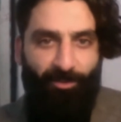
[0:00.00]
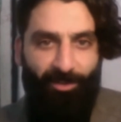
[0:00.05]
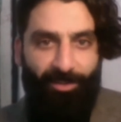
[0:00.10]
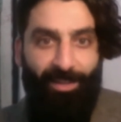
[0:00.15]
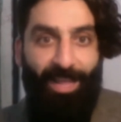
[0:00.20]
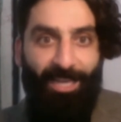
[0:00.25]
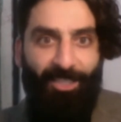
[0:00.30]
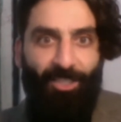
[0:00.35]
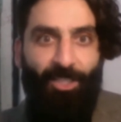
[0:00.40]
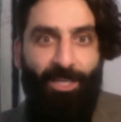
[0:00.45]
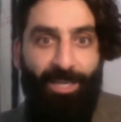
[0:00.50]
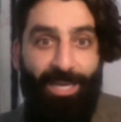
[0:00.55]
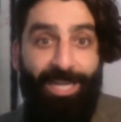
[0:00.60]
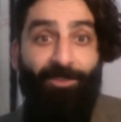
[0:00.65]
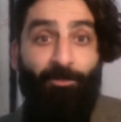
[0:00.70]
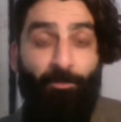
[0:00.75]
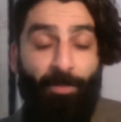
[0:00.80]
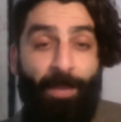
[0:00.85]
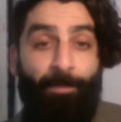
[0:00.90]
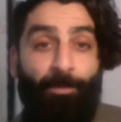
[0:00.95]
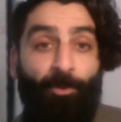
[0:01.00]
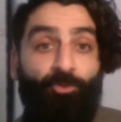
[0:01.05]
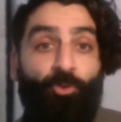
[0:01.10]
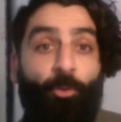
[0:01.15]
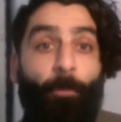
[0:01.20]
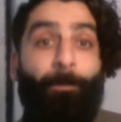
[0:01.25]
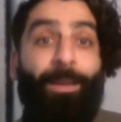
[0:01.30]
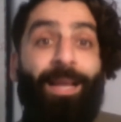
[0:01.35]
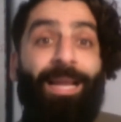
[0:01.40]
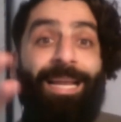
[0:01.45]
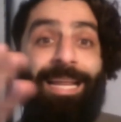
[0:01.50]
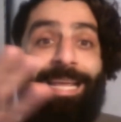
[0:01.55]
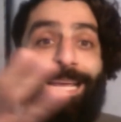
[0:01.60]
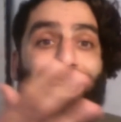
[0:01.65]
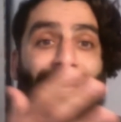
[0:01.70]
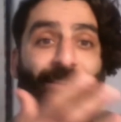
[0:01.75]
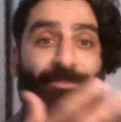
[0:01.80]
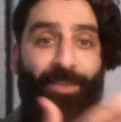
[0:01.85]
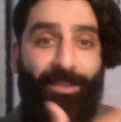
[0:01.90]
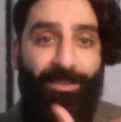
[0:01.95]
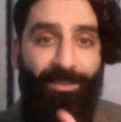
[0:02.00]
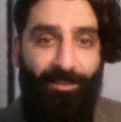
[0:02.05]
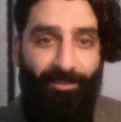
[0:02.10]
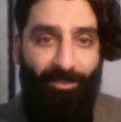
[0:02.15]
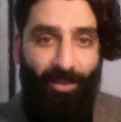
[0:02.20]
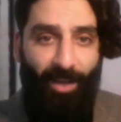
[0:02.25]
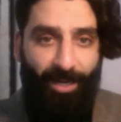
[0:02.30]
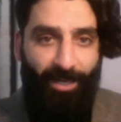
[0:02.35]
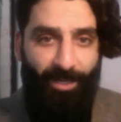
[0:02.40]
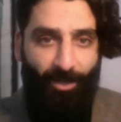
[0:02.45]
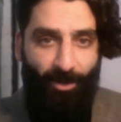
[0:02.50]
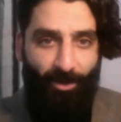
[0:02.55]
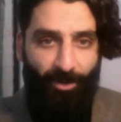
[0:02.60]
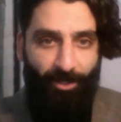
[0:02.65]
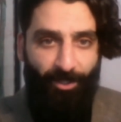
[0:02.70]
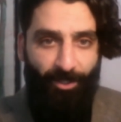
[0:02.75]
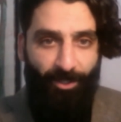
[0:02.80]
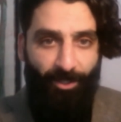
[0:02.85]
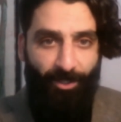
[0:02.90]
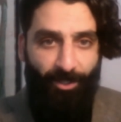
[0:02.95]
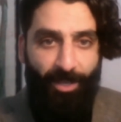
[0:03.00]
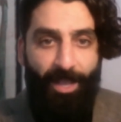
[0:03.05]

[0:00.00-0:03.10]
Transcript: It actually needs people to believe in this ideology